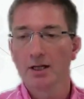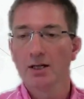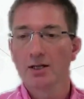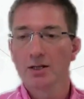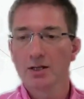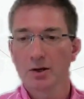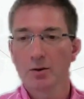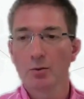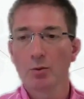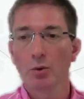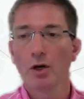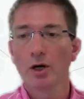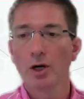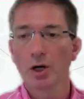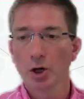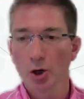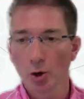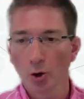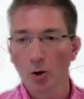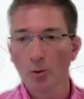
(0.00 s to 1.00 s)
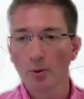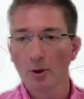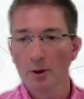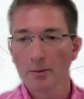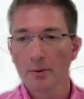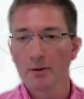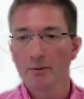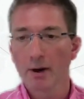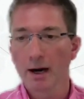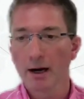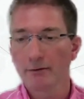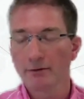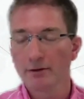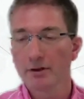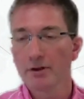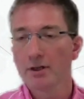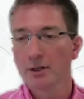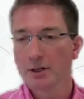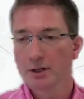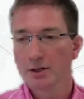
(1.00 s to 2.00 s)
So it wouldn't normally be relevant
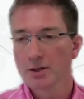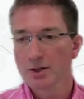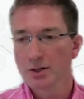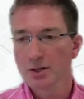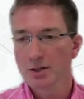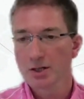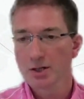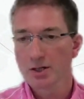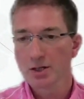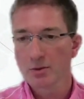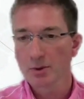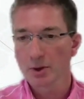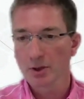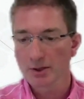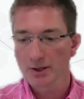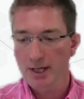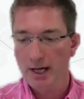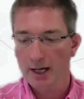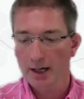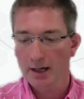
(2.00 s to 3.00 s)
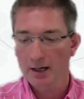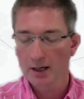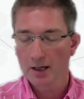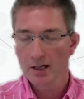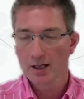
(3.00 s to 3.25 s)
to 6110.